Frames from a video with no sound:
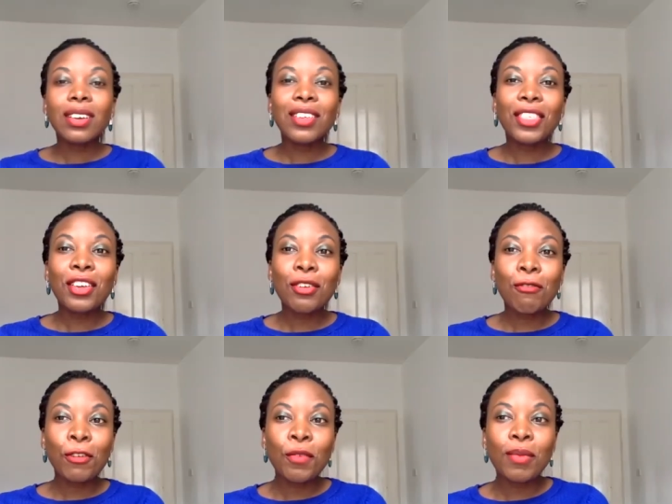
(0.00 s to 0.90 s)
thank you
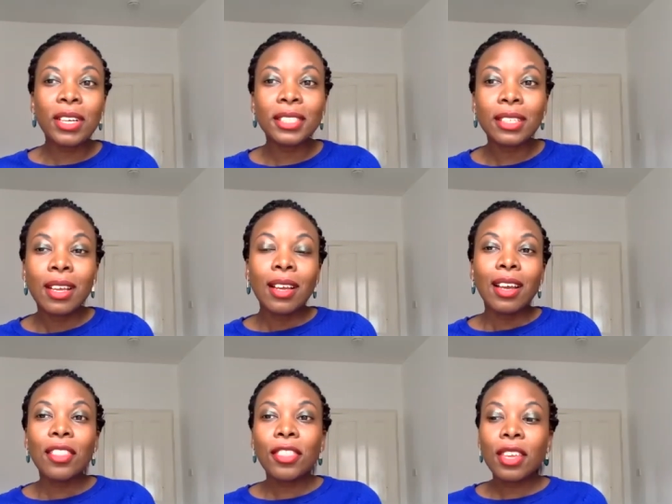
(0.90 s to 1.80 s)
very much.
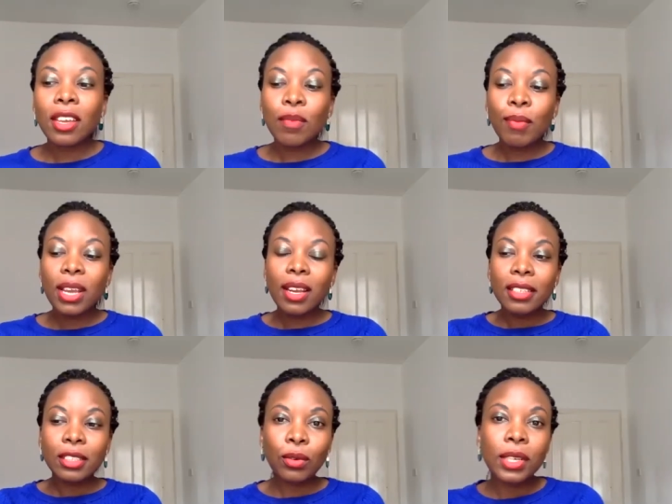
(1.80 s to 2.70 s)
And then my
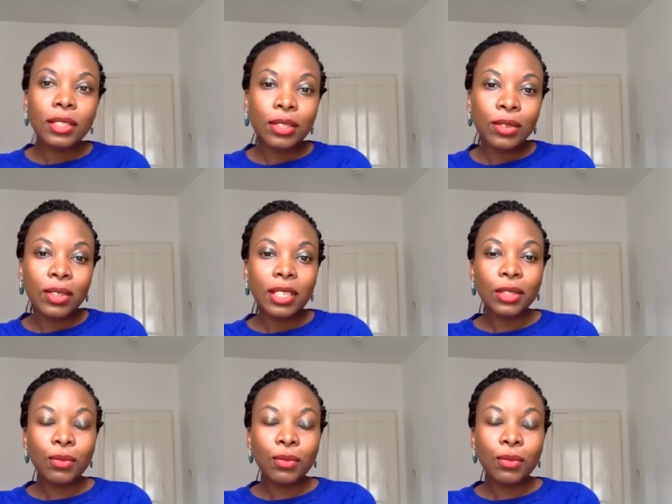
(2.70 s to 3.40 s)
last question is